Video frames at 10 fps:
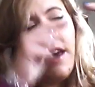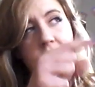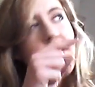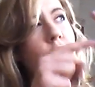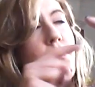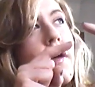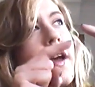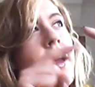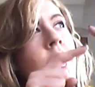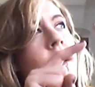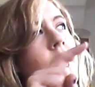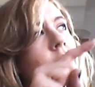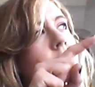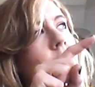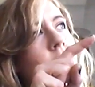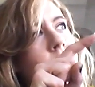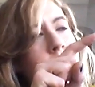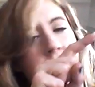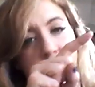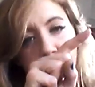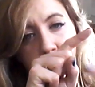his career, his